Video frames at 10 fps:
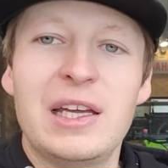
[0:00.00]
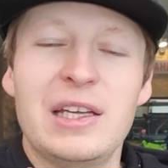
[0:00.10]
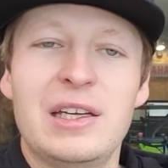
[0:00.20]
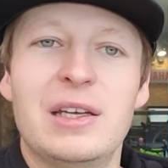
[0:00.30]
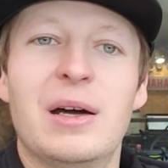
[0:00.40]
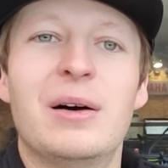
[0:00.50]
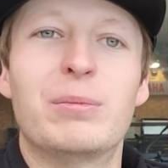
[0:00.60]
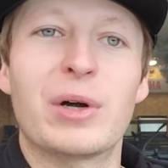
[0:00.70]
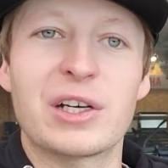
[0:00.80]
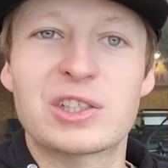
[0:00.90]
in
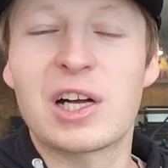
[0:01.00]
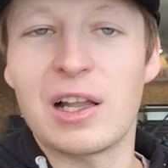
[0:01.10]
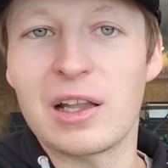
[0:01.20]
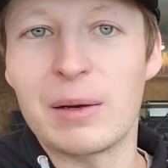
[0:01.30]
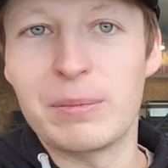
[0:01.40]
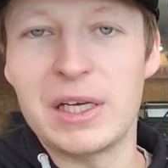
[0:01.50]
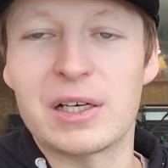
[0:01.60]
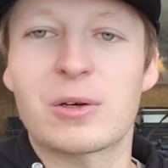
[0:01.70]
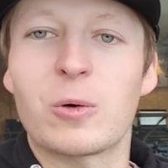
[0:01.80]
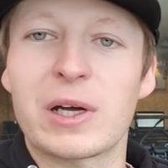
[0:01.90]
British
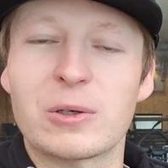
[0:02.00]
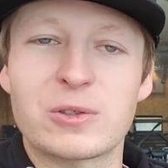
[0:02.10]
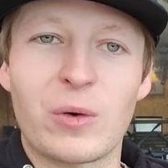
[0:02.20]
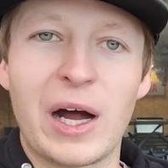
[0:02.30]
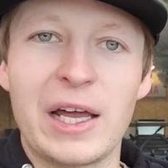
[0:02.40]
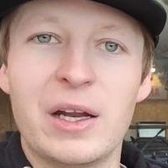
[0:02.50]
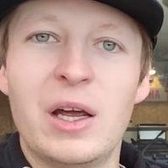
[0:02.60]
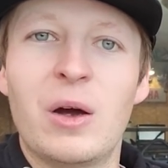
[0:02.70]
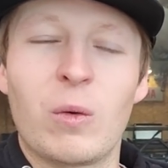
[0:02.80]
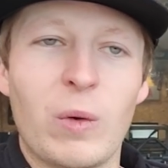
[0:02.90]
Columbia going out to ride
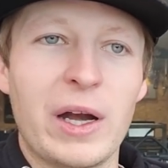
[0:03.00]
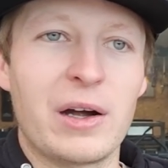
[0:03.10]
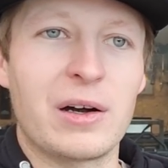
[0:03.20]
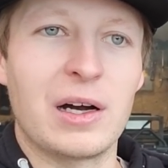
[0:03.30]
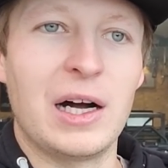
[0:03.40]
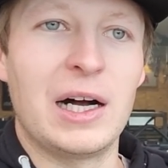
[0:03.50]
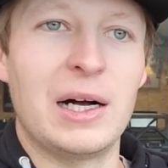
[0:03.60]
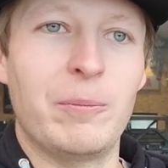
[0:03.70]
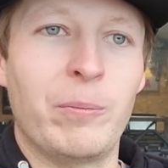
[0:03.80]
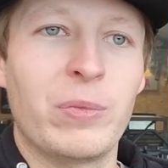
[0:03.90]
where
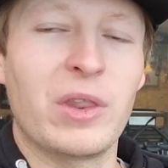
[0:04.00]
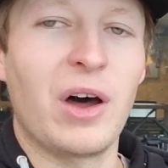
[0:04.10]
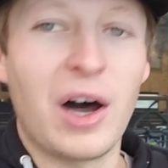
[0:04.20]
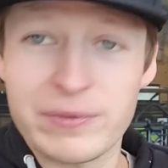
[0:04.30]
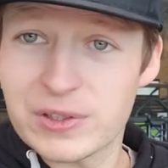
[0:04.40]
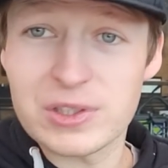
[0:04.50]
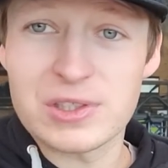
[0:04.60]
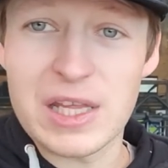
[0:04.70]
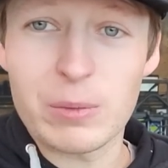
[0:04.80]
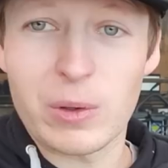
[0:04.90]
the
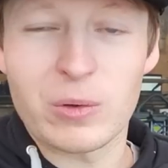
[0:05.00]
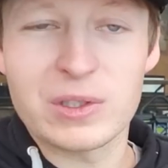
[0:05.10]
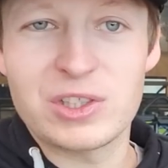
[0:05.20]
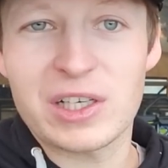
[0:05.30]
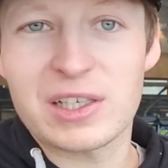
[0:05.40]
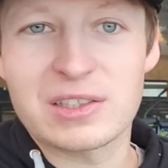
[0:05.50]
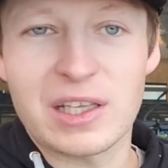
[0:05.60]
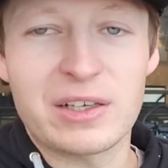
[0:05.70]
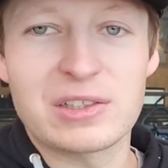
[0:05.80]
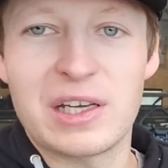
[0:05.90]
officers, they were only checking
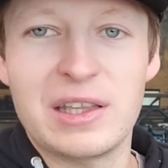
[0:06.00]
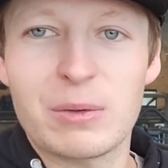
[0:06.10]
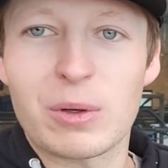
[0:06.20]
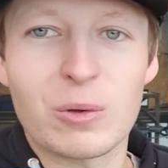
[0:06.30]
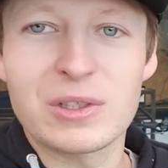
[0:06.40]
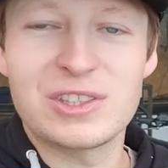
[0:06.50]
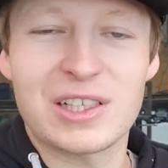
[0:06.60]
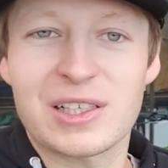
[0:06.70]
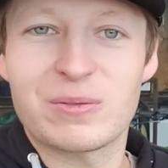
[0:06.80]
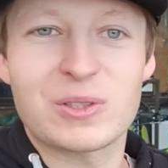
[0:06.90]
sledders and they were only
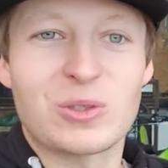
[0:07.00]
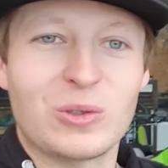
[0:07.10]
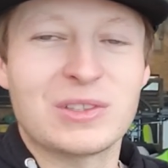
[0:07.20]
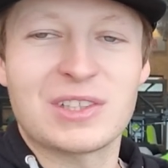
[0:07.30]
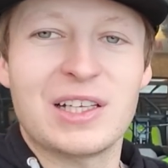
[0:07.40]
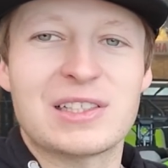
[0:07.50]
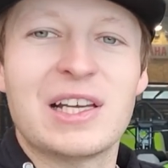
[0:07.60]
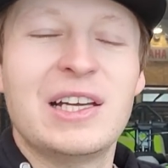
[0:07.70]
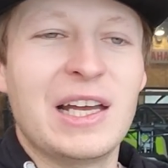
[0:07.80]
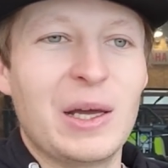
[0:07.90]
checking for stolen sleds.
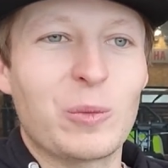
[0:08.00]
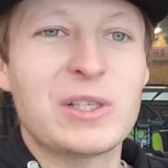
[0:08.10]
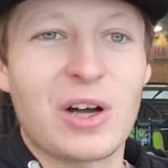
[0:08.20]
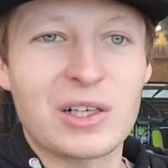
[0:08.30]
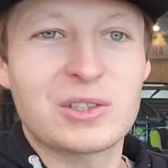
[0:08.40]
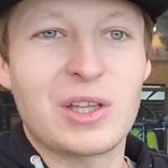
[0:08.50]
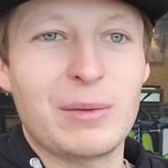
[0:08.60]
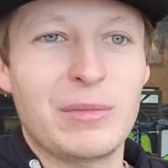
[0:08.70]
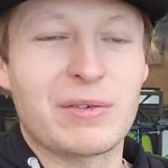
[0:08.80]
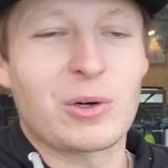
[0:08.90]
And we talked to
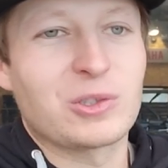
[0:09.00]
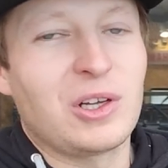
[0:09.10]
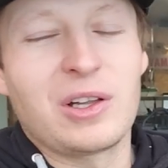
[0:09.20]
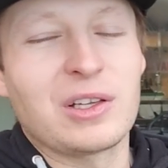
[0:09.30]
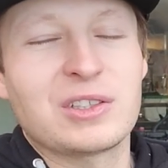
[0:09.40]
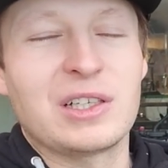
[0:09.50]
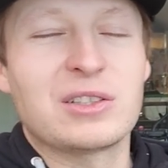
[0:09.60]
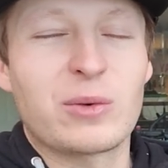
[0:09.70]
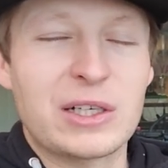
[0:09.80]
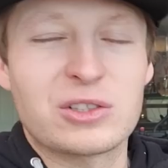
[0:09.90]
them, and of course all our sleds
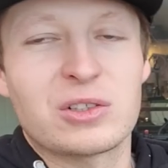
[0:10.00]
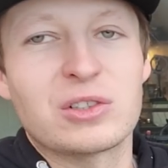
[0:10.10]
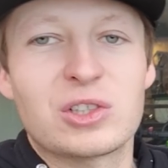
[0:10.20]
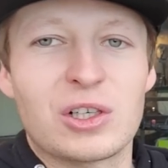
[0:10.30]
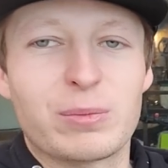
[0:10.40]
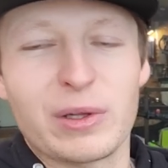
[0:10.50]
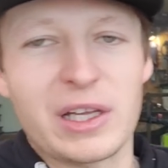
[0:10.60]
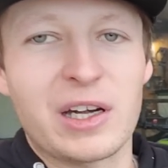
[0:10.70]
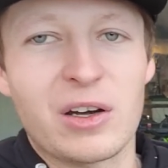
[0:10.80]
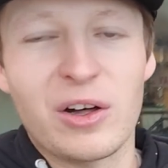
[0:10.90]
are registered, insured,
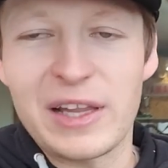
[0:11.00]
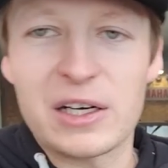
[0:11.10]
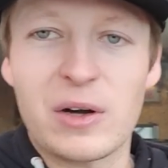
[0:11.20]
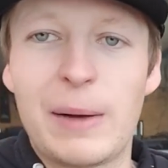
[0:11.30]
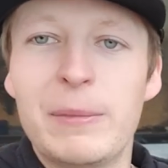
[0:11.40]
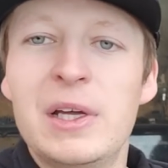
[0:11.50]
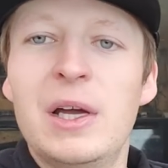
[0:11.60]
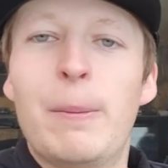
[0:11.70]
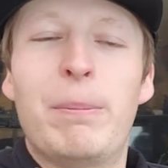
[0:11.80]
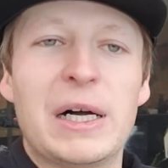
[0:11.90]
plated and all that crap.
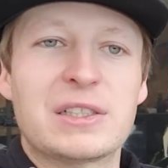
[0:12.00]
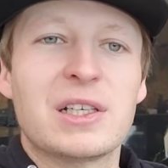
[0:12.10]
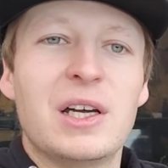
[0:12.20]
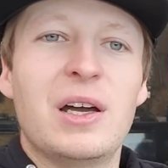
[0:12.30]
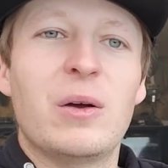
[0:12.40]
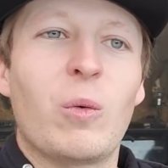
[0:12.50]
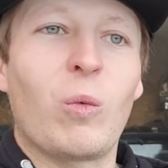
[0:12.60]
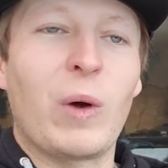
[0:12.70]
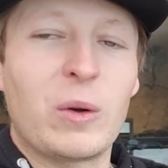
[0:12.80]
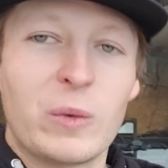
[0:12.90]
But
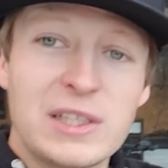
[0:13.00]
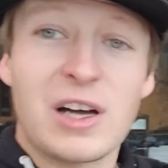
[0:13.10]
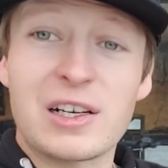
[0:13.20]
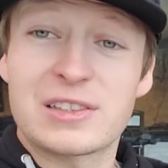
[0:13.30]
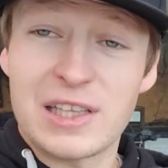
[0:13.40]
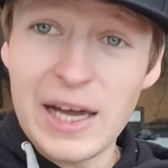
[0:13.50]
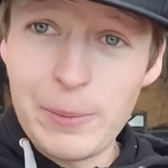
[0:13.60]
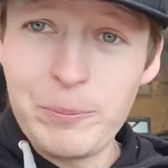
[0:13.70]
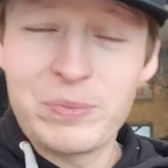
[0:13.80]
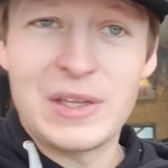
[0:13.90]
when we talked to
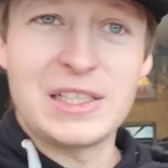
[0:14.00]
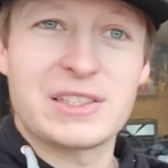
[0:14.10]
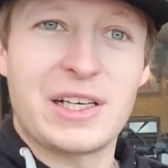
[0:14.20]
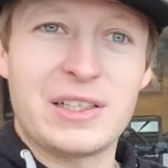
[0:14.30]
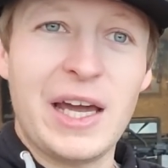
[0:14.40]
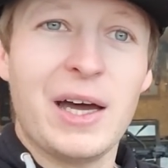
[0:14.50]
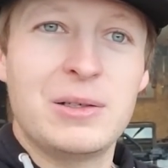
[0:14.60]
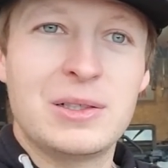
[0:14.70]
them, they said, yeah,